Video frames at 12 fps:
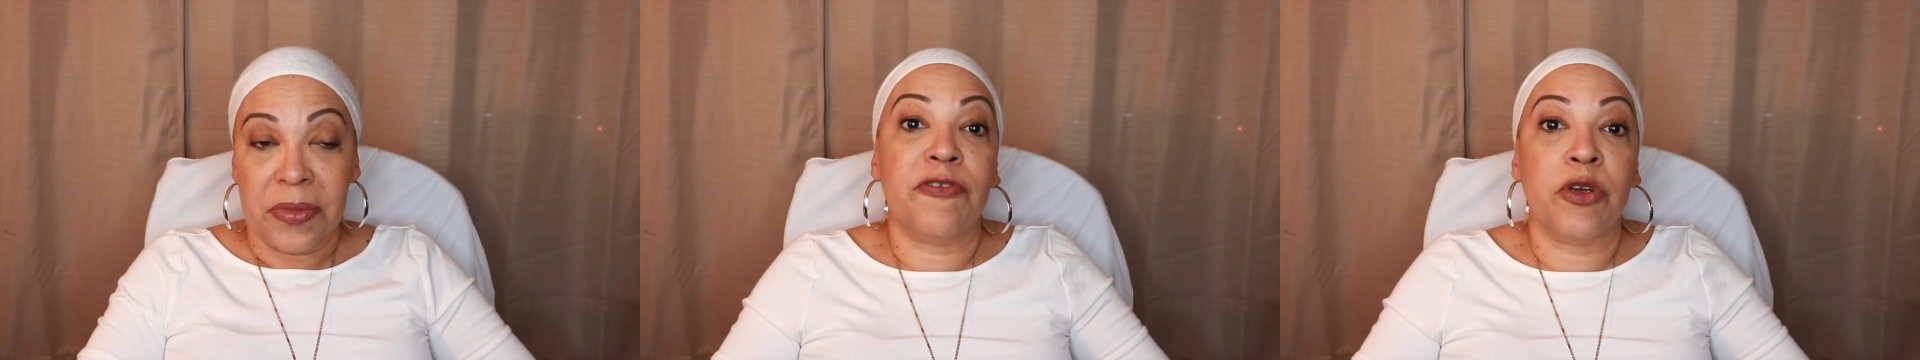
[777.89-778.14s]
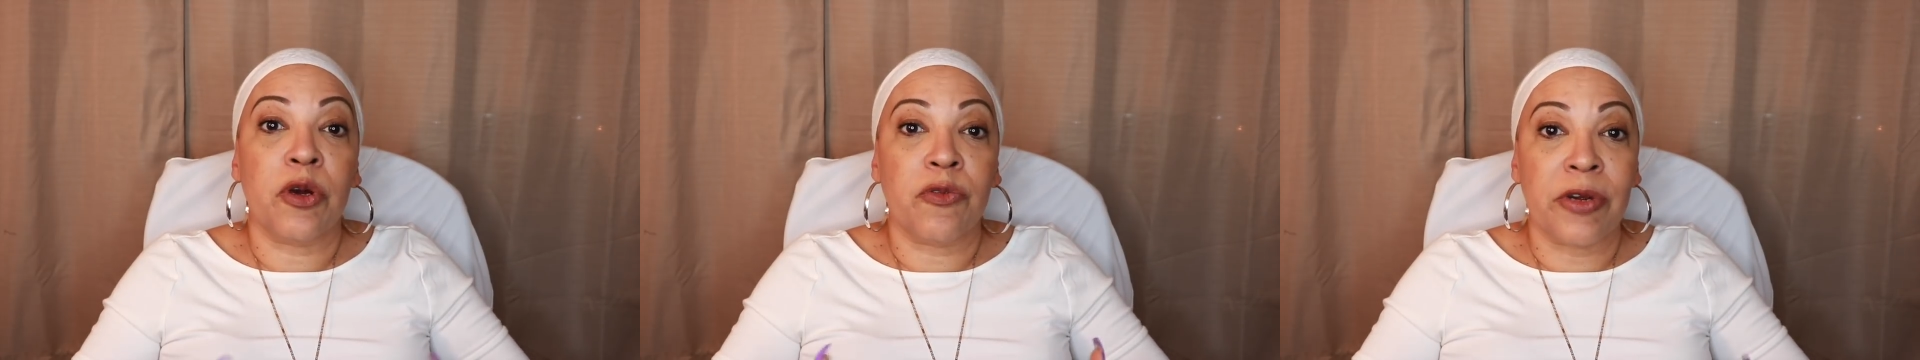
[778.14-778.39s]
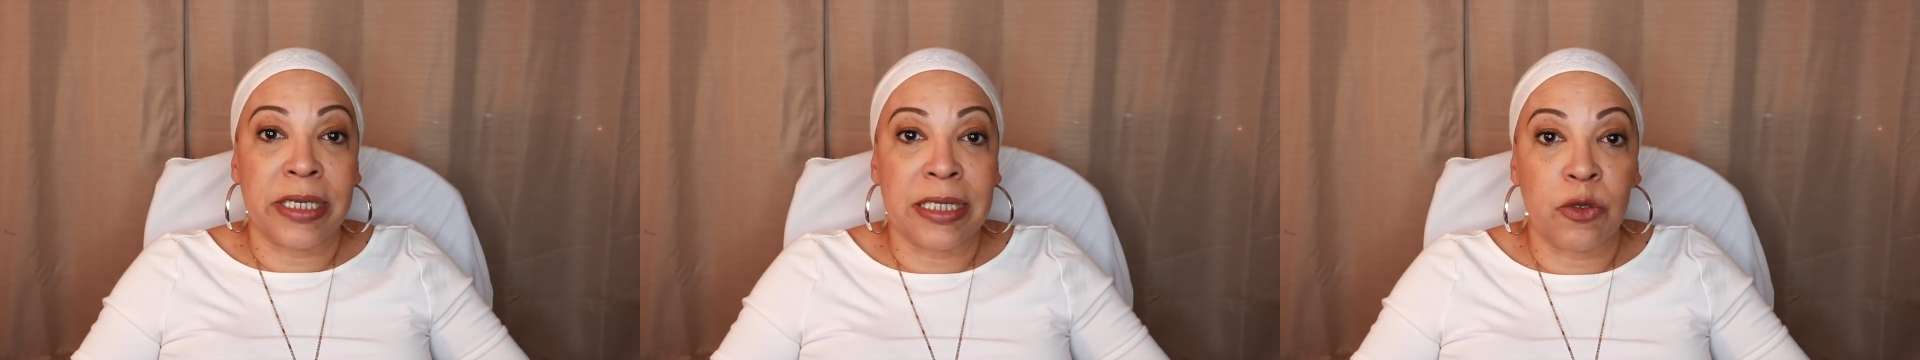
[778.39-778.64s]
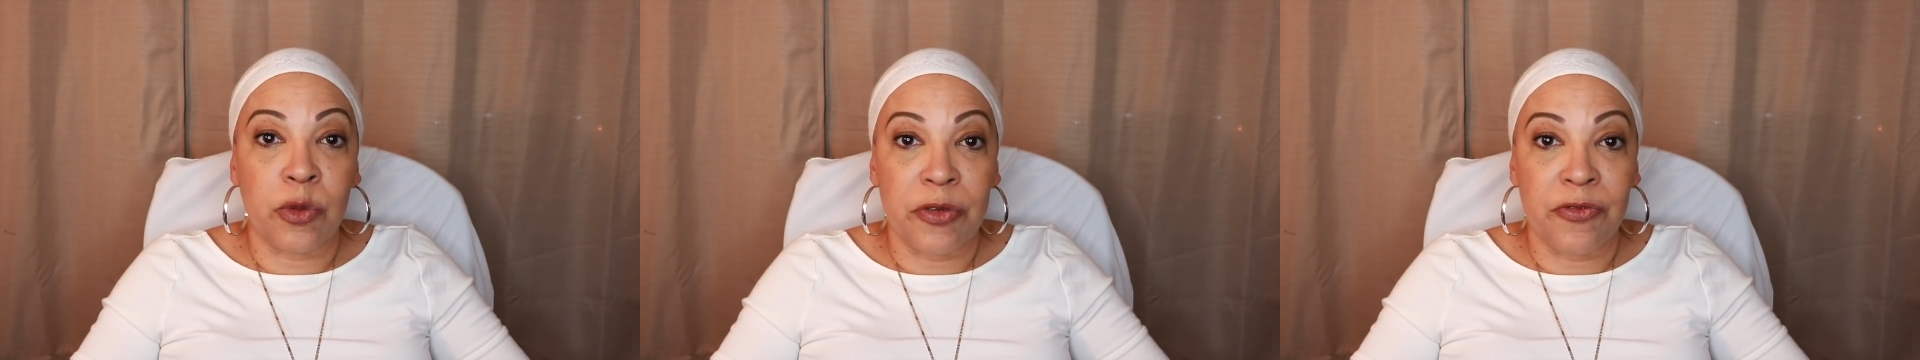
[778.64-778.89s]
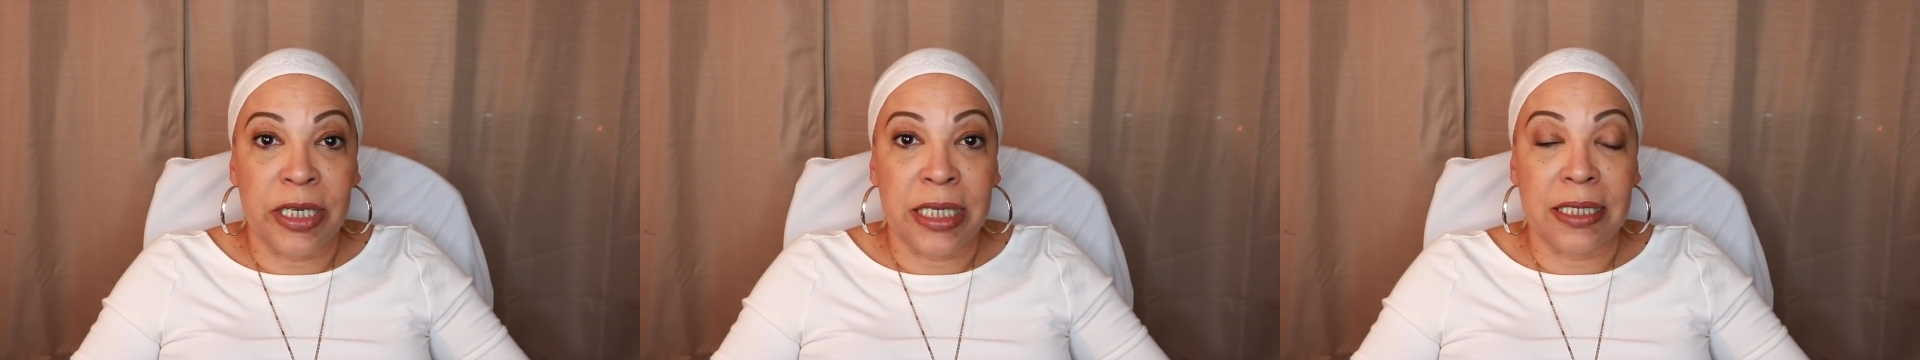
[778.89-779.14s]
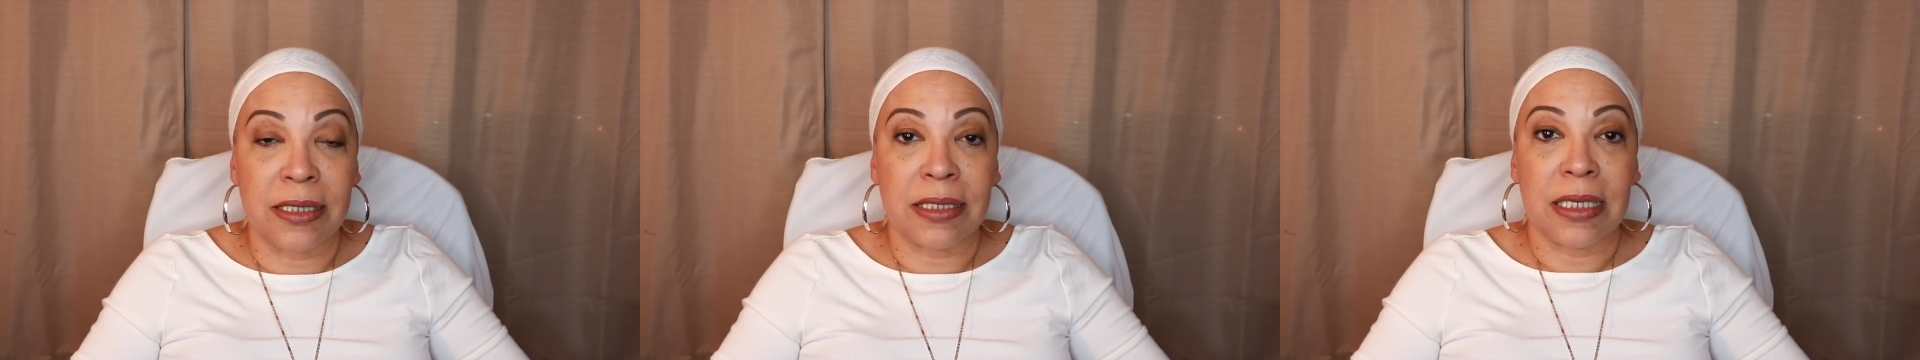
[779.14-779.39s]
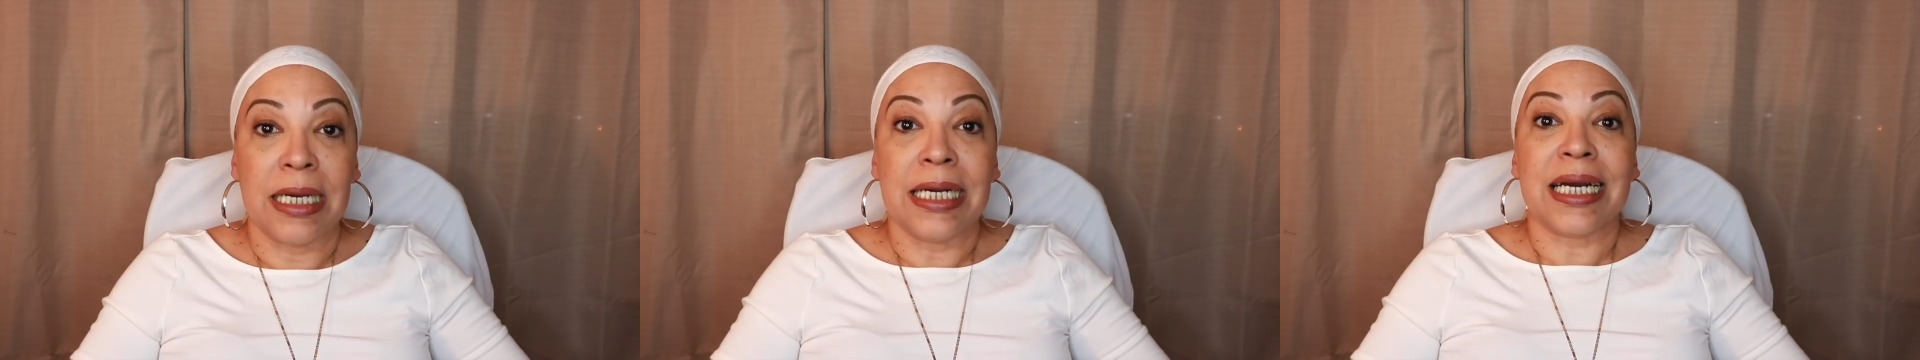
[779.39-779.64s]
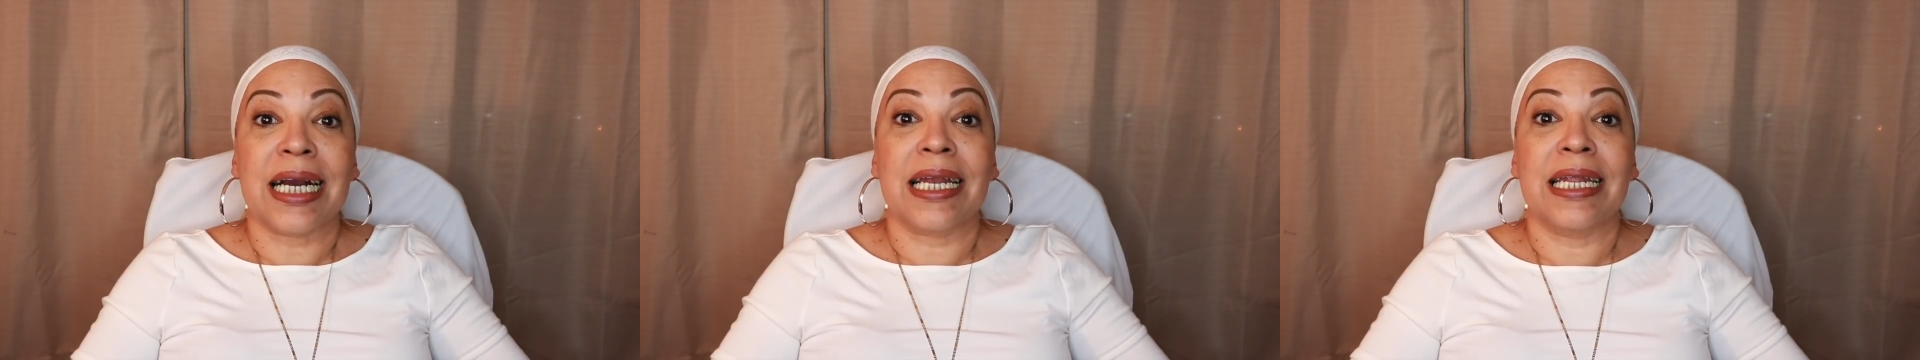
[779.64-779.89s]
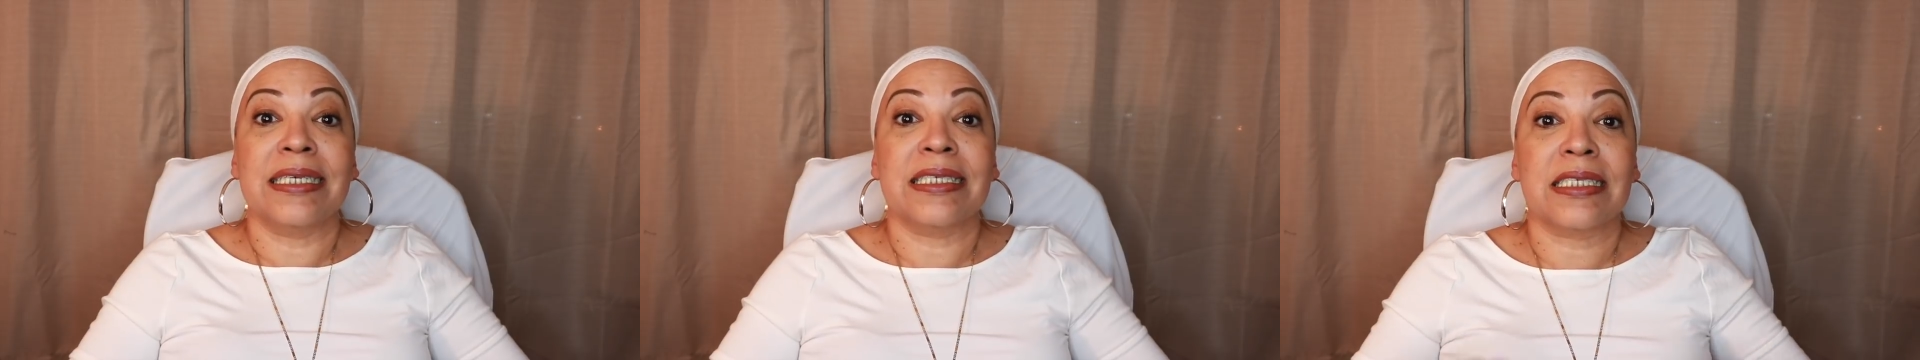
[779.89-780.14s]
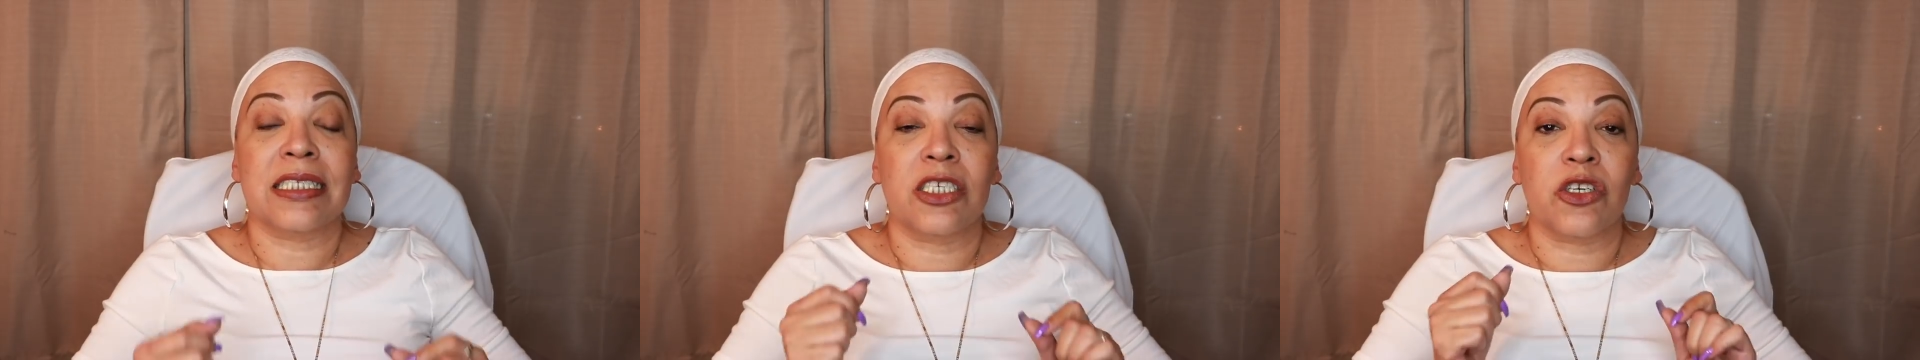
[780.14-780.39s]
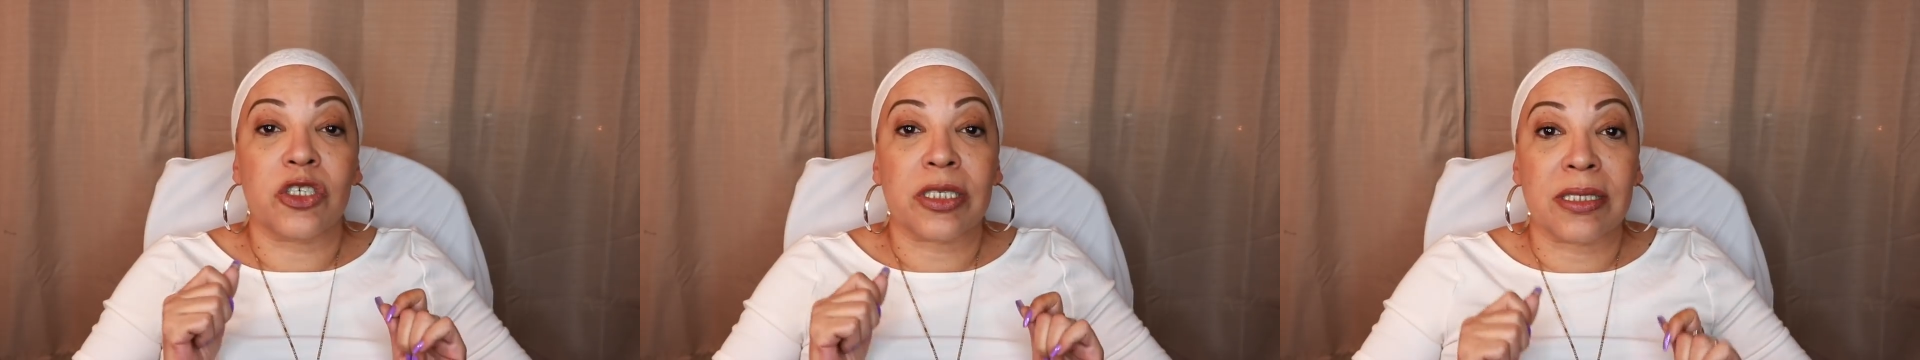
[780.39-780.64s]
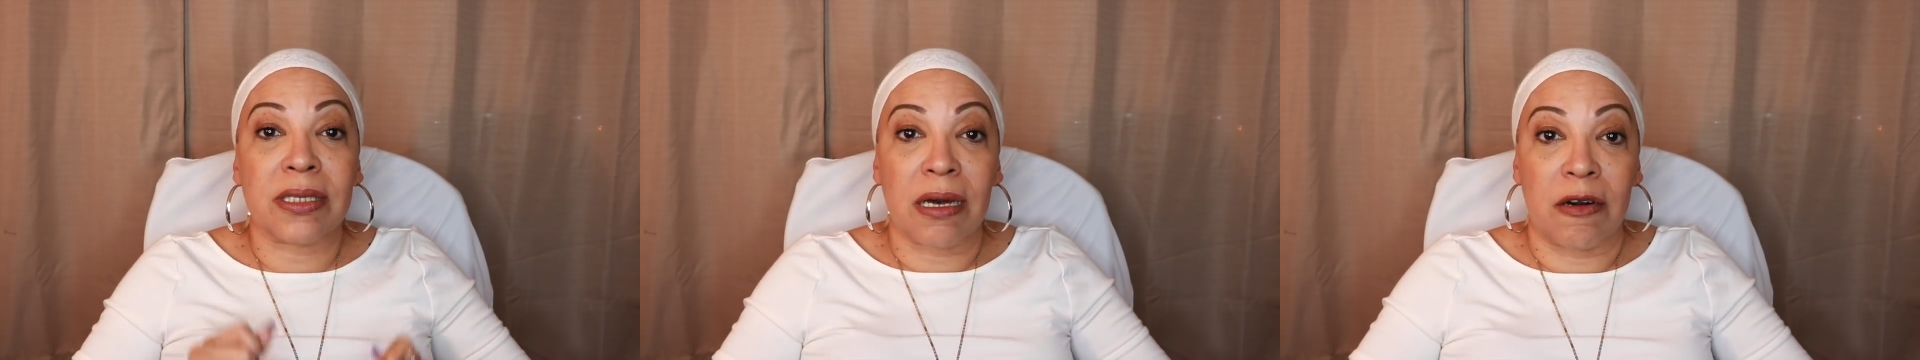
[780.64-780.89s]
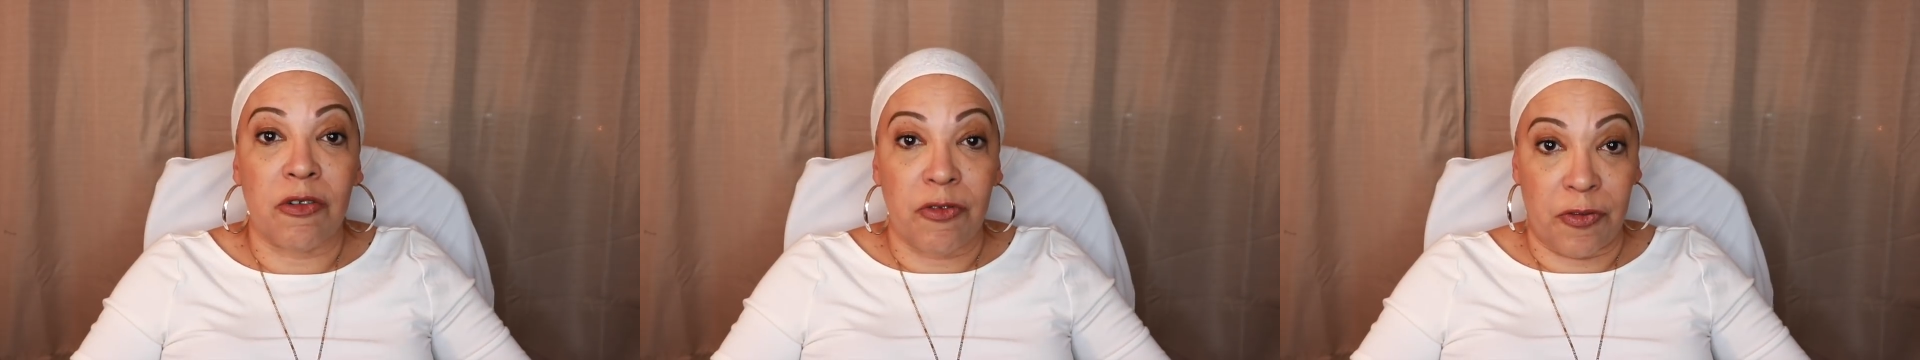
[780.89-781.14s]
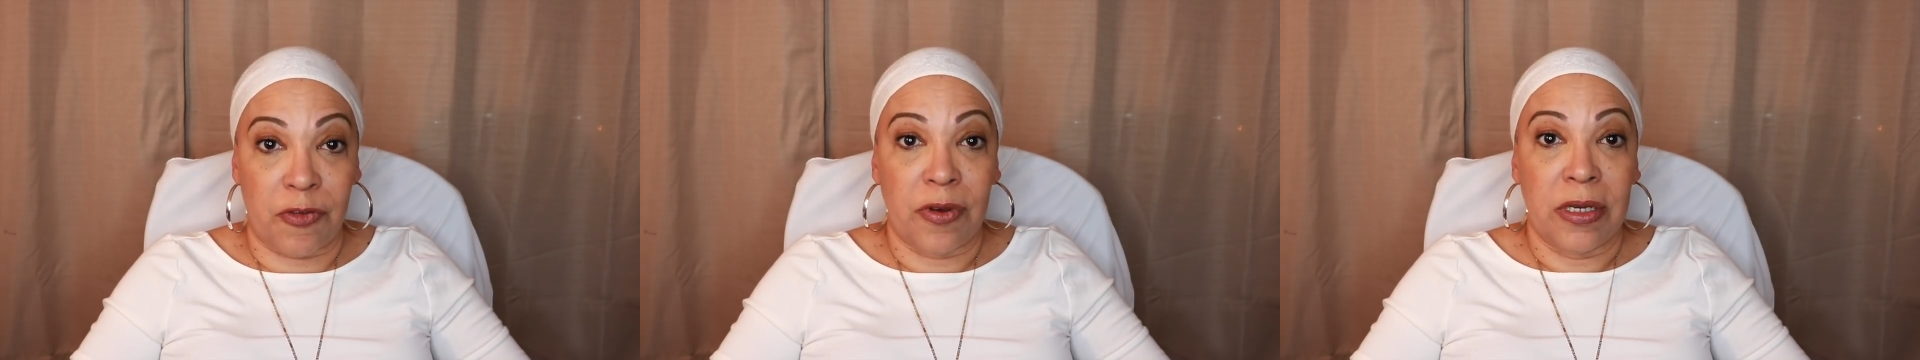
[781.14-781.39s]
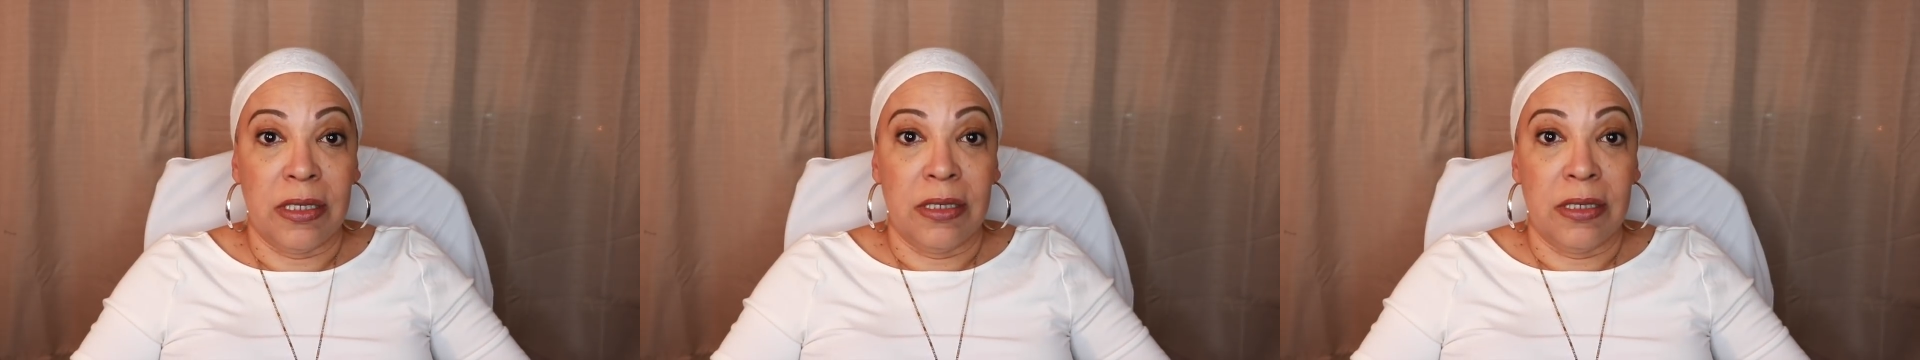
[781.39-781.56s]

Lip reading: If you're already doing readings, cleanse yourself.